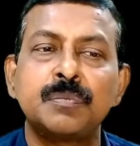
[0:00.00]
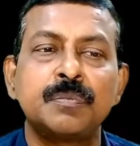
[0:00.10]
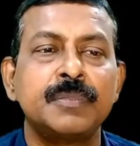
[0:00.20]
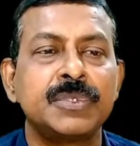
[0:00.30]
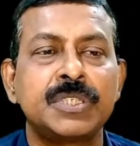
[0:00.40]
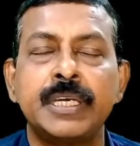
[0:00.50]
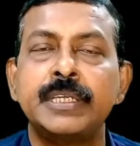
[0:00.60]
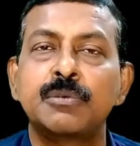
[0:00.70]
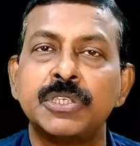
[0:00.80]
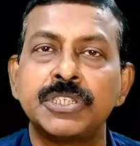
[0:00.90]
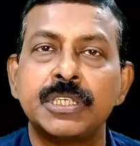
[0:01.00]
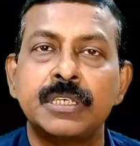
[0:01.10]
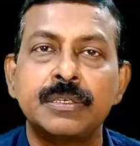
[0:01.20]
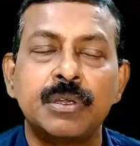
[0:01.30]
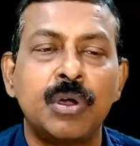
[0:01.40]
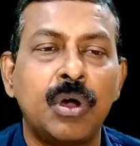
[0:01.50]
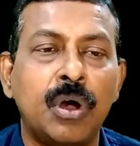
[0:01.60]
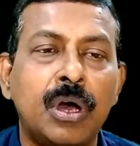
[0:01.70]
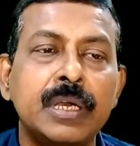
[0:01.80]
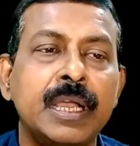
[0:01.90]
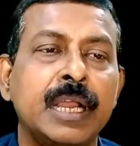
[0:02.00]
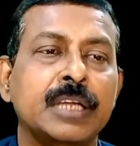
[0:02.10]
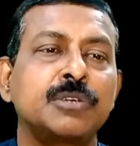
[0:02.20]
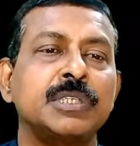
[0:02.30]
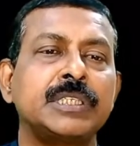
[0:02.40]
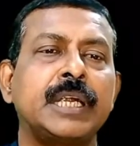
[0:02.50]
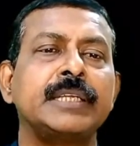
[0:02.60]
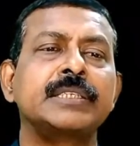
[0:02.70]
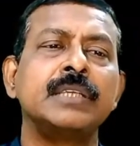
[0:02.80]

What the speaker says: study question on electrostatics.